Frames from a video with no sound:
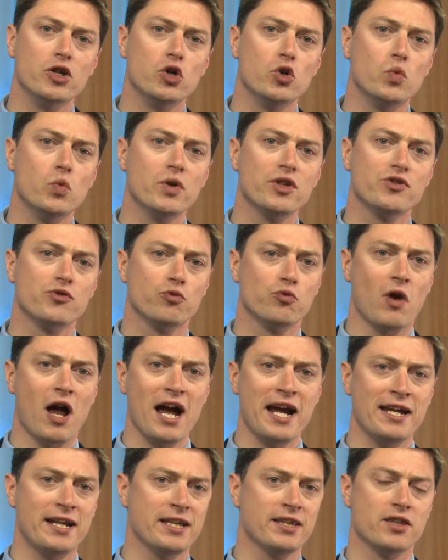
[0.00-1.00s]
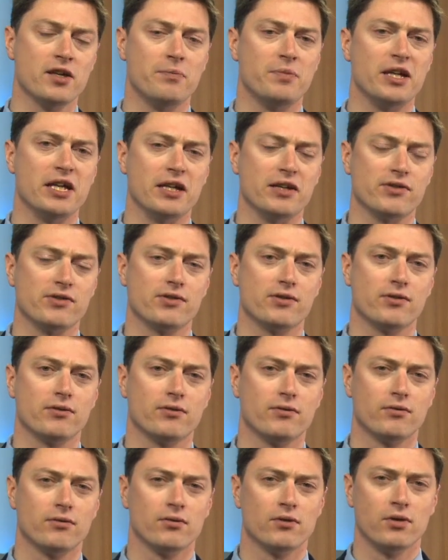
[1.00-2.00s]
who was riding the beast?
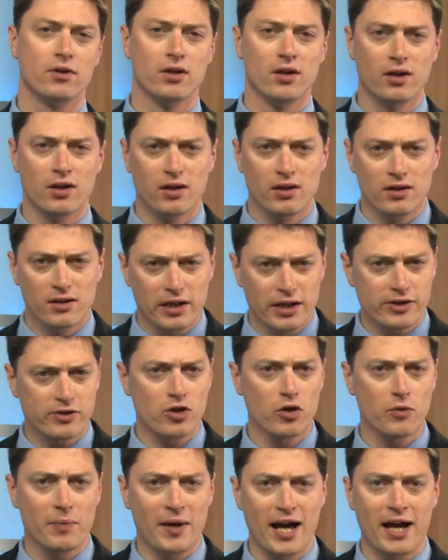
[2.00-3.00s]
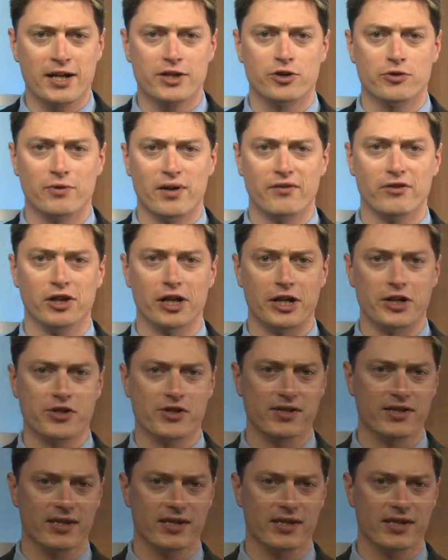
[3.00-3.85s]
Let's go back to Revelation